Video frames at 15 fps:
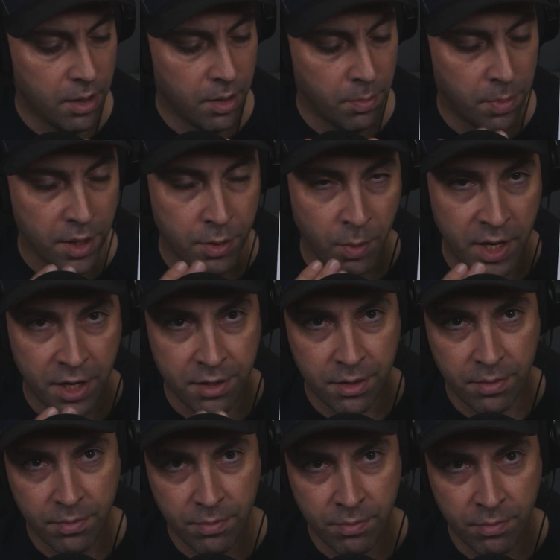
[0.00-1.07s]
But the way to
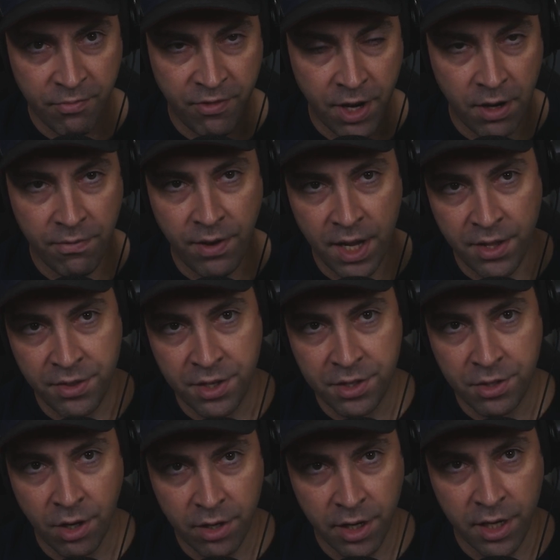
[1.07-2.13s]
verify that this
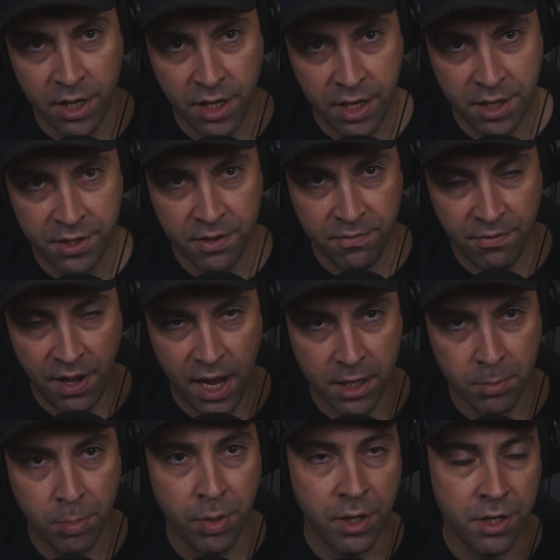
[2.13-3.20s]
target is in
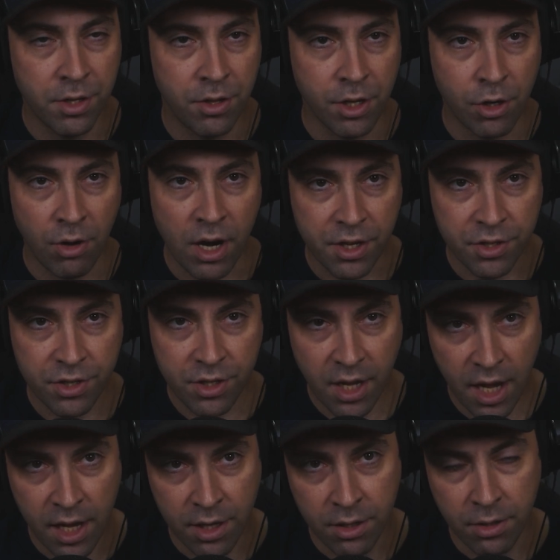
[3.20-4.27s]
fact printed to the correct
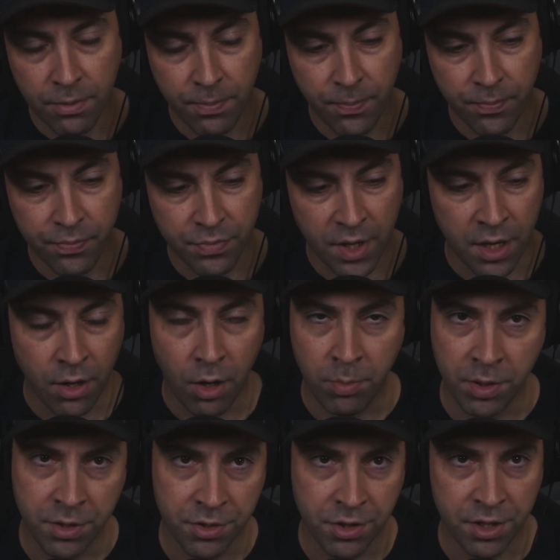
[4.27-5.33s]
scale, and all
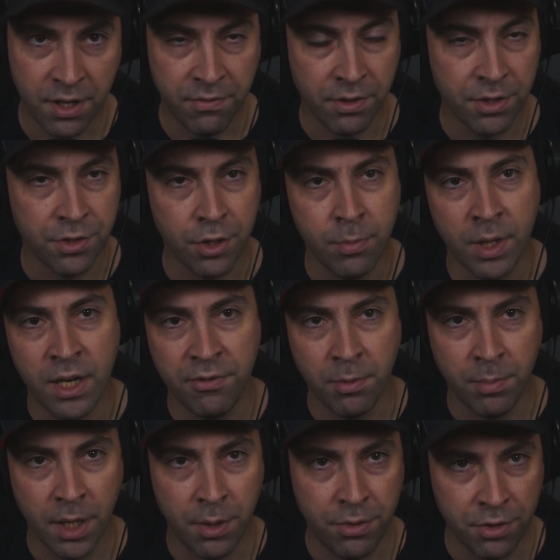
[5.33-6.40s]
printers are different, so you might have to
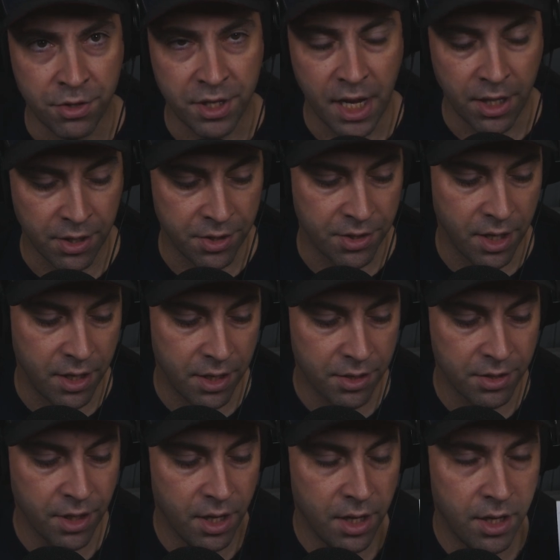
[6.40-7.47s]
play with your scaling
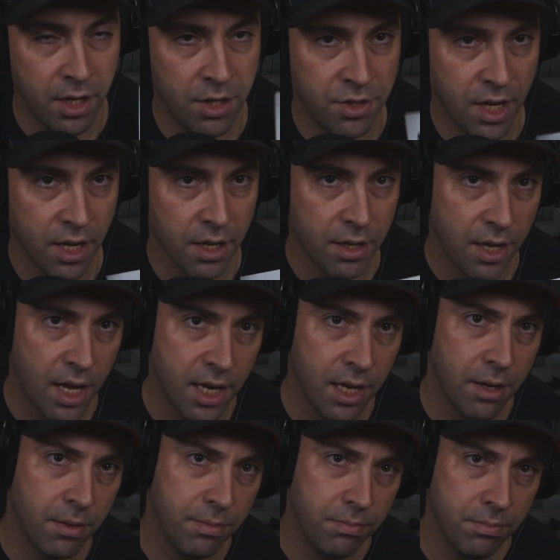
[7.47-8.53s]
settings, is you got to
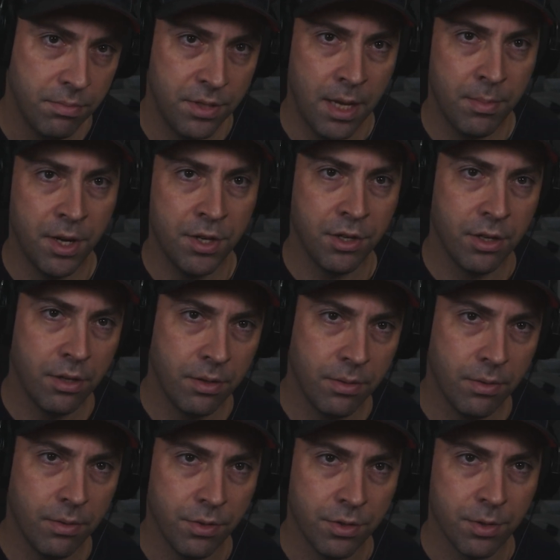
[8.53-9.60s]
get a tape measure
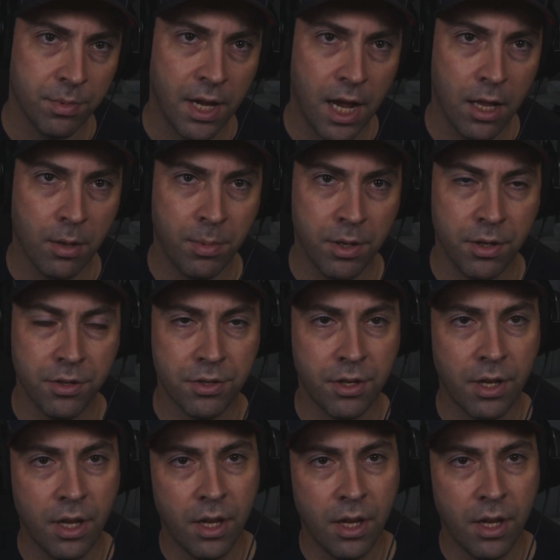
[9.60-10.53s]
or some calipers.